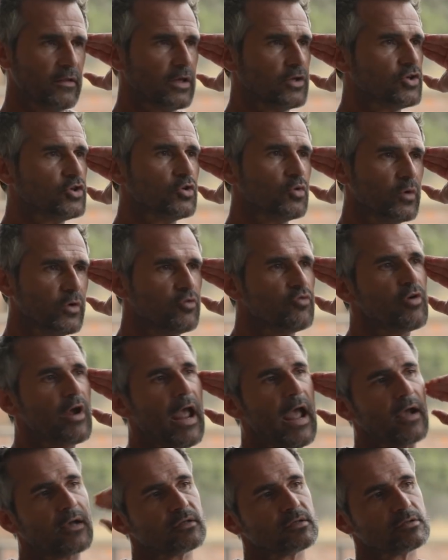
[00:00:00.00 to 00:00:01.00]
that you would
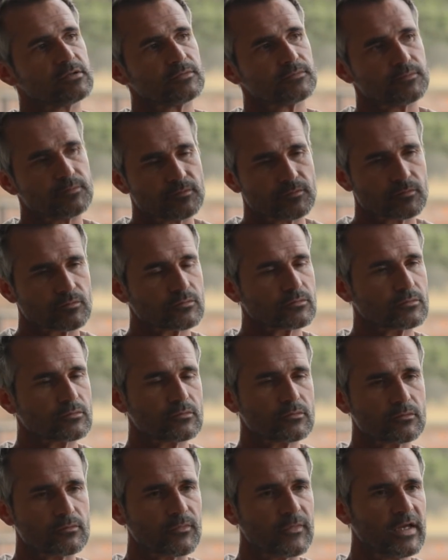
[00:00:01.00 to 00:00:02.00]
react
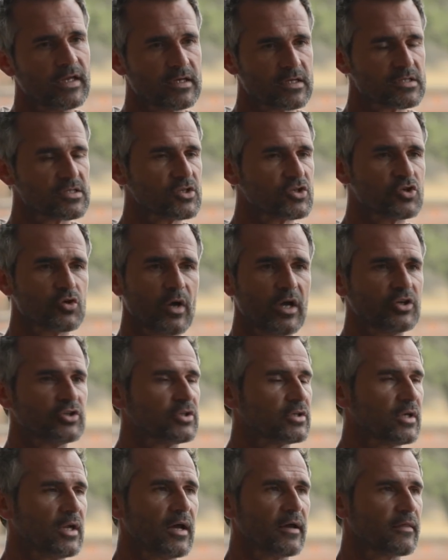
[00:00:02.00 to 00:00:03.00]
in a
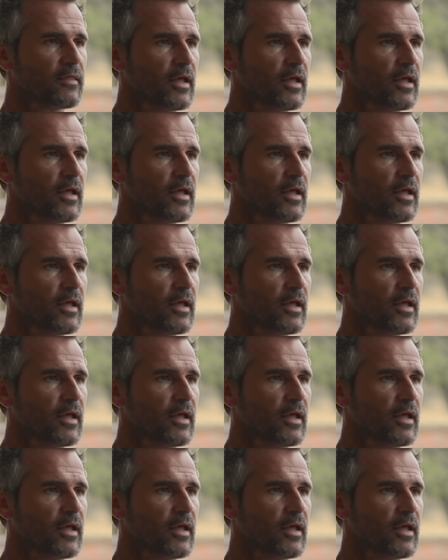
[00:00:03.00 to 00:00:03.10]
situation like